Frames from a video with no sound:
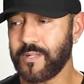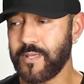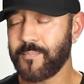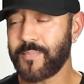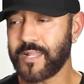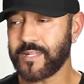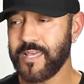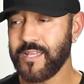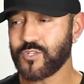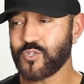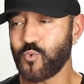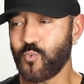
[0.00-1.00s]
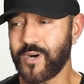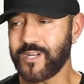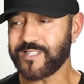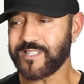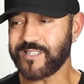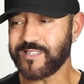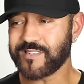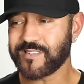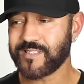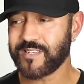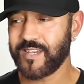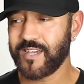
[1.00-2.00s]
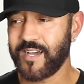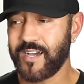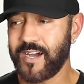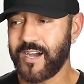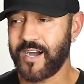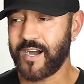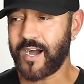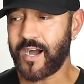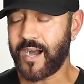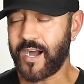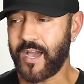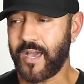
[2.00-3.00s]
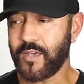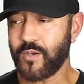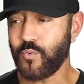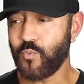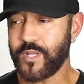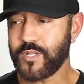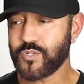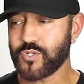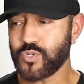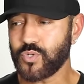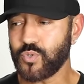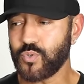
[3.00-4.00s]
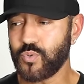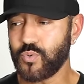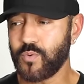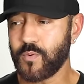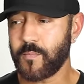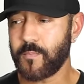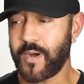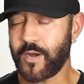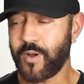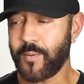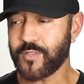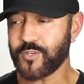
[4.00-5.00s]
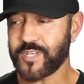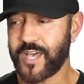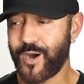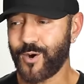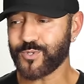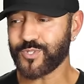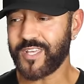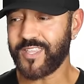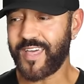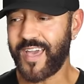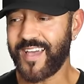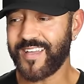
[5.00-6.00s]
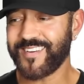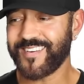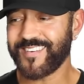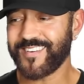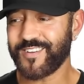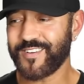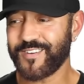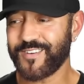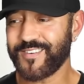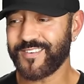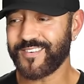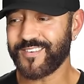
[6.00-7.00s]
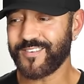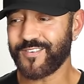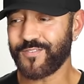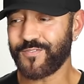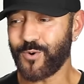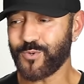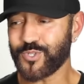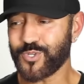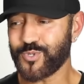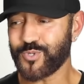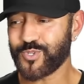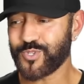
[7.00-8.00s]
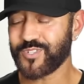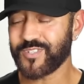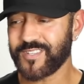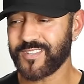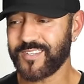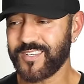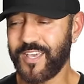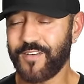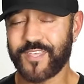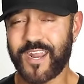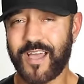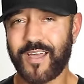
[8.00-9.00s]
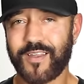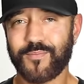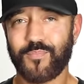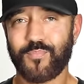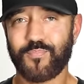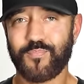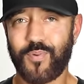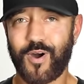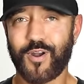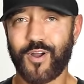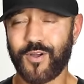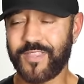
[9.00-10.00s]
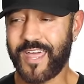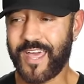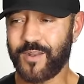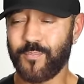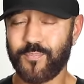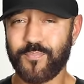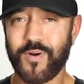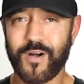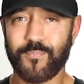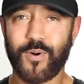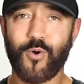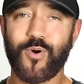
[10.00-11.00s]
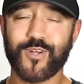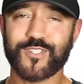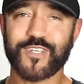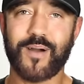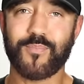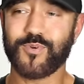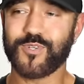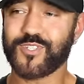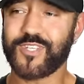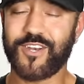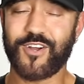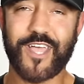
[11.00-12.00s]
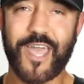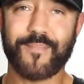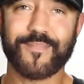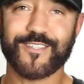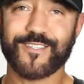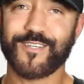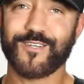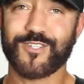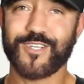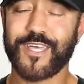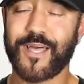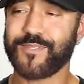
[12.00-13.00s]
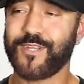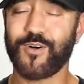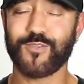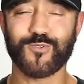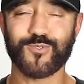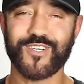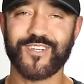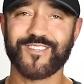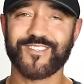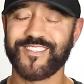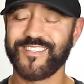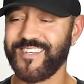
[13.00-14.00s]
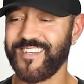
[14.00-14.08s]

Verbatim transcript: in my late twenties, I went to my grandmother's house, and that Folger's gift that I had bought her that had a, a bow on top was in her cabinet still. She had kept it all those years.